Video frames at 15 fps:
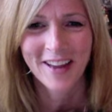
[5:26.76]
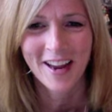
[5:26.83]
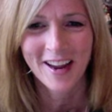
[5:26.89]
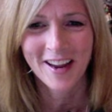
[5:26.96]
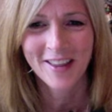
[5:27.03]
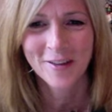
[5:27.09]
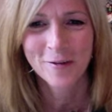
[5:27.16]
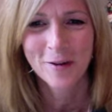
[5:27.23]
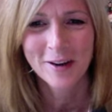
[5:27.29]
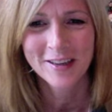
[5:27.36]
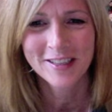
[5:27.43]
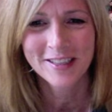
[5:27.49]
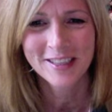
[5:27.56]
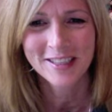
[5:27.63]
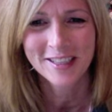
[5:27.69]
And the ruckus
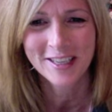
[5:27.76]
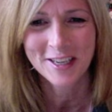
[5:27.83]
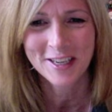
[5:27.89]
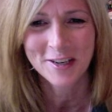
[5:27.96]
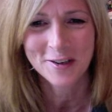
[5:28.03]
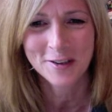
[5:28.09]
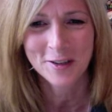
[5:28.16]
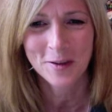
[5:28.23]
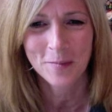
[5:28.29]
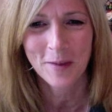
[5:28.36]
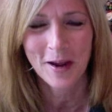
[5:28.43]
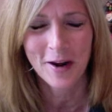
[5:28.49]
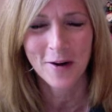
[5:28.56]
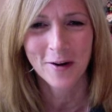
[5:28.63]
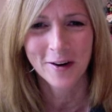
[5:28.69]
continues in the
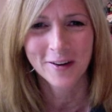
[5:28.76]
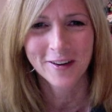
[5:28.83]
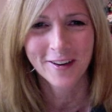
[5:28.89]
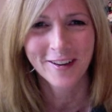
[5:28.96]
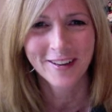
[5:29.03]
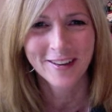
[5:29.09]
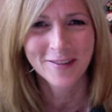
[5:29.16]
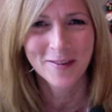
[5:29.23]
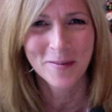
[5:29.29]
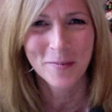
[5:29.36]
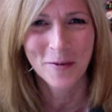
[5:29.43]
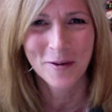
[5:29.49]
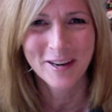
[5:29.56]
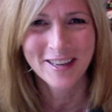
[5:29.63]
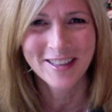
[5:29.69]
background. I'll leave it
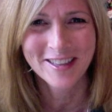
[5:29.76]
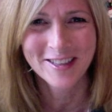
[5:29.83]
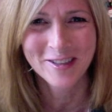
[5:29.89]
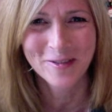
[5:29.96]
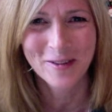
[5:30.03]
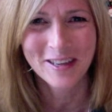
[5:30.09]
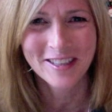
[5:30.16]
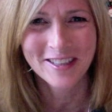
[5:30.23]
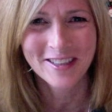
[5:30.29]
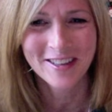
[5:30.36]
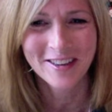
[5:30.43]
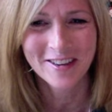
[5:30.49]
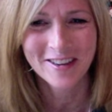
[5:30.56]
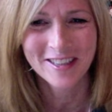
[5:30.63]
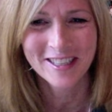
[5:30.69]
pointed this way so that
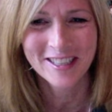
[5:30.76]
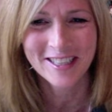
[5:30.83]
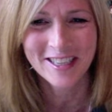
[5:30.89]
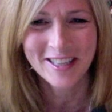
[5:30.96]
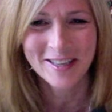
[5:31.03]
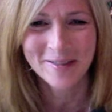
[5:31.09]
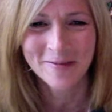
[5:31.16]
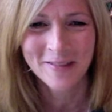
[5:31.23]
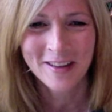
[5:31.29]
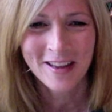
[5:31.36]
you can see them.